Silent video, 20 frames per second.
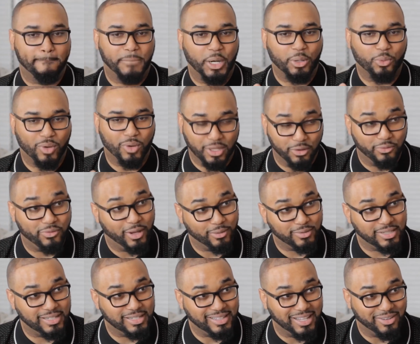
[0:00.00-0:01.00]
But when you
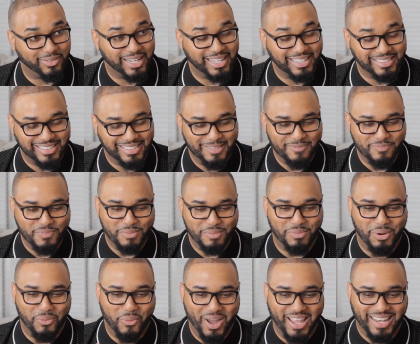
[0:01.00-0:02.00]
felt it, there I it felt is. It.
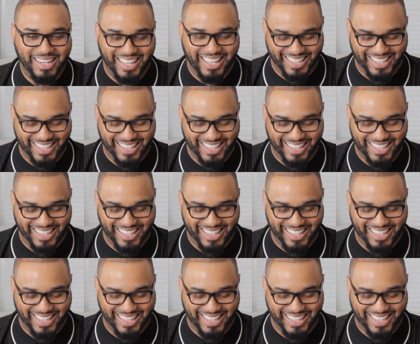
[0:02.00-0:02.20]
Hey. But when,